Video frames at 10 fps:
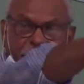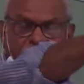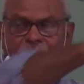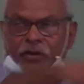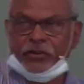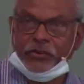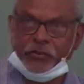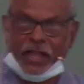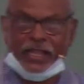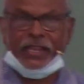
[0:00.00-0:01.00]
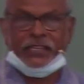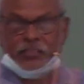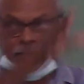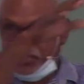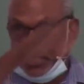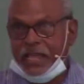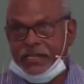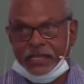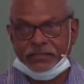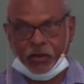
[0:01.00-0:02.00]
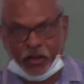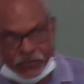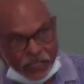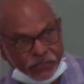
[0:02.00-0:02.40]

going onto a truck. It has to be chained down. So I have to lift